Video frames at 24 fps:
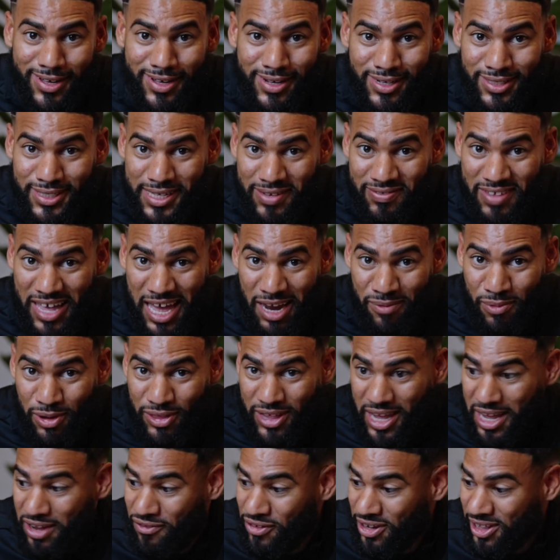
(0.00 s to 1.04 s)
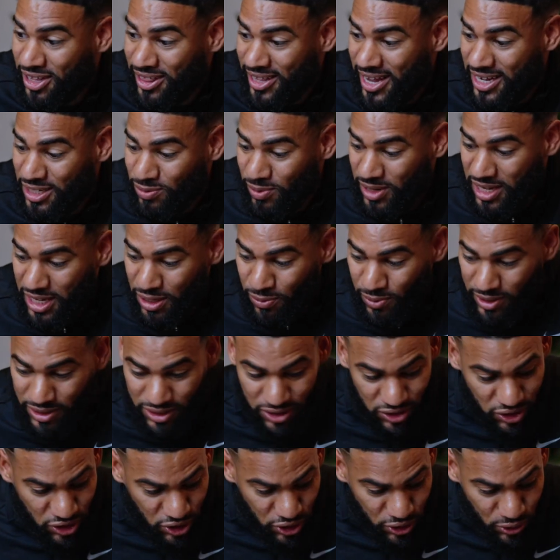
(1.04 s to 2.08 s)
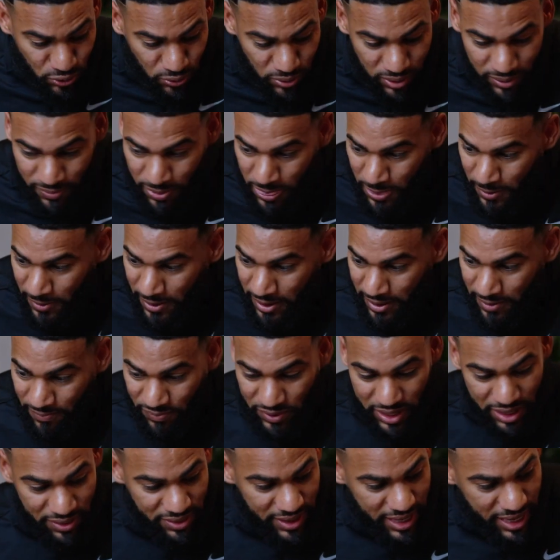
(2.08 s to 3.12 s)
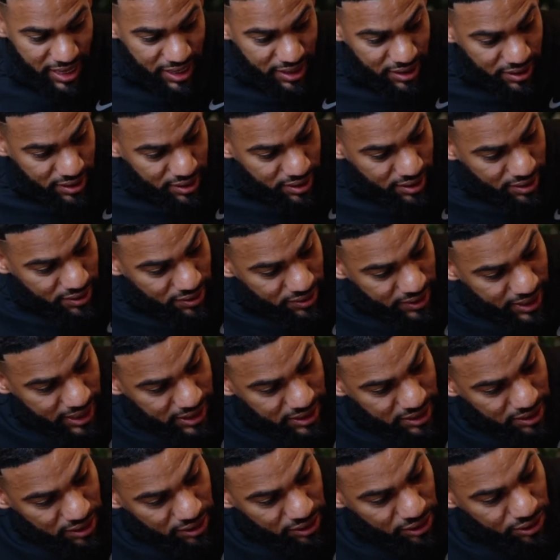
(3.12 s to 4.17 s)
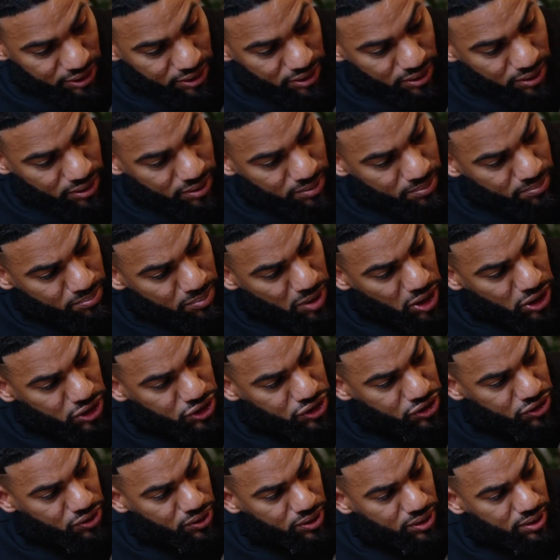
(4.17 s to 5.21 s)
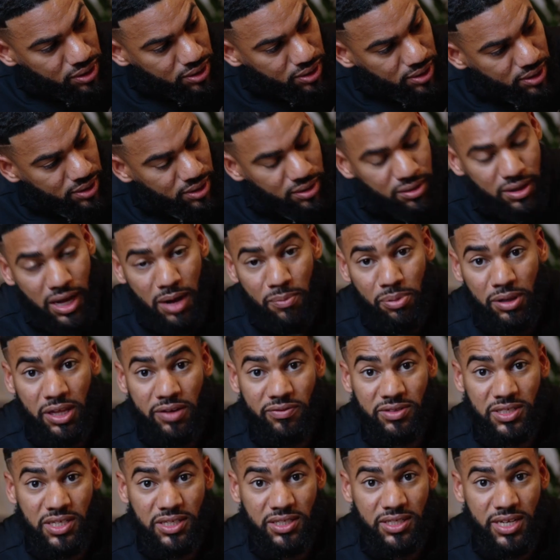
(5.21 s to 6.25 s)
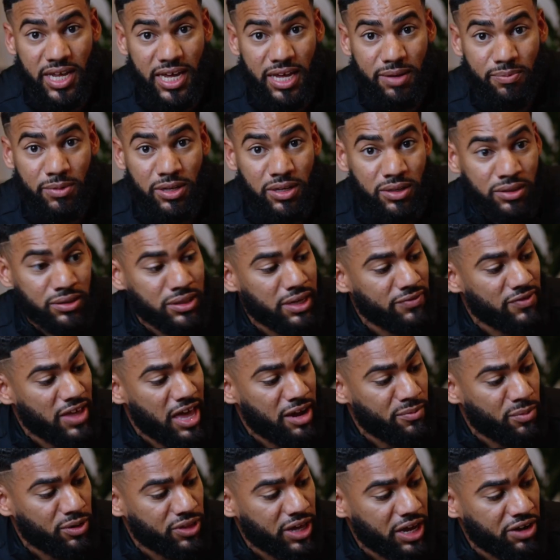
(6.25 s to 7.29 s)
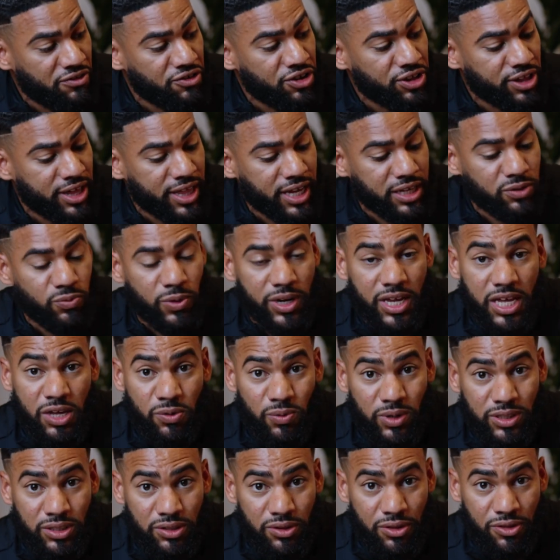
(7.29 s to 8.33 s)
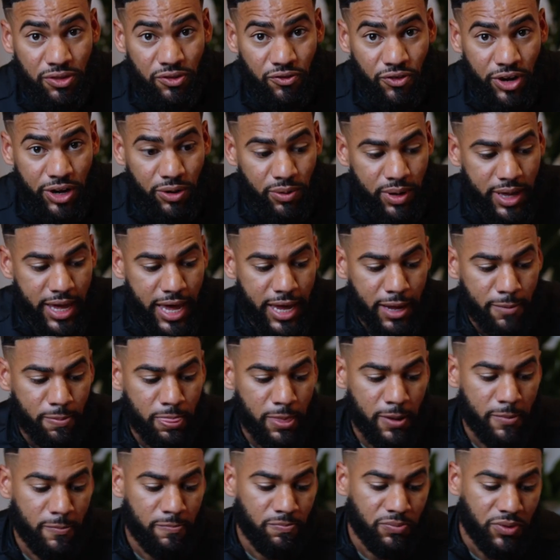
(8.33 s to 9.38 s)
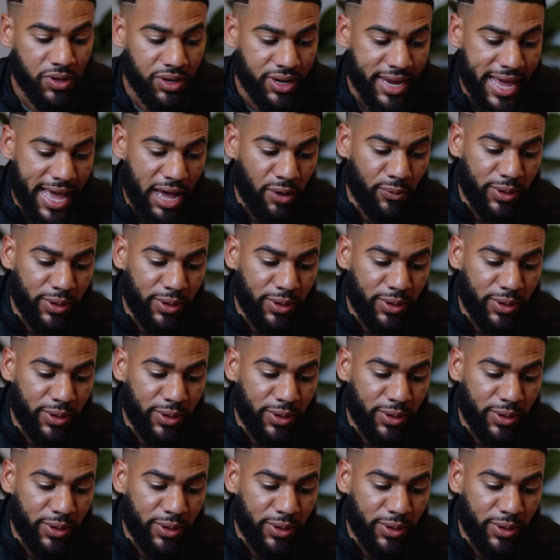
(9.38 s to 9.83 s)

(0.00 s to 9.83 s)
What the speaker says: stuffed animal that he really liked when he was 2, and then this little Marshall, I believe is his name, stuffed animal that he really liked when he was 3, okay? Now